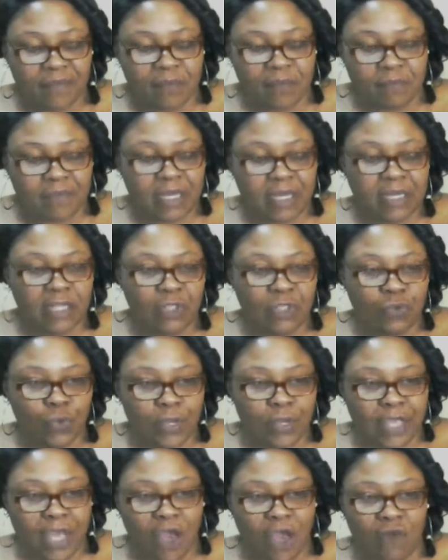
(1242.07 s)
the money,
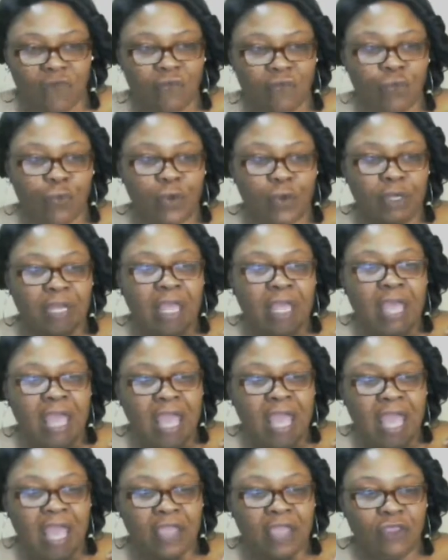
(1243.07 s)
you account for it,
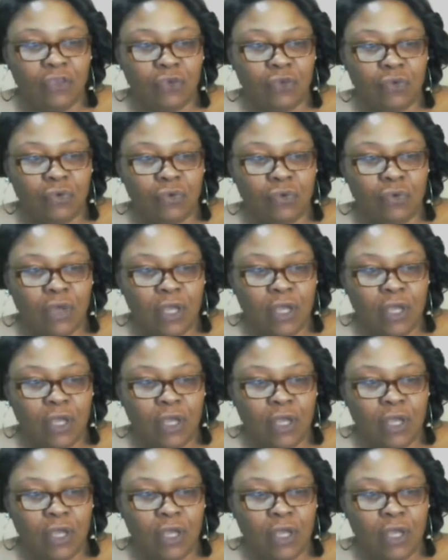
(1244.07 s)
and you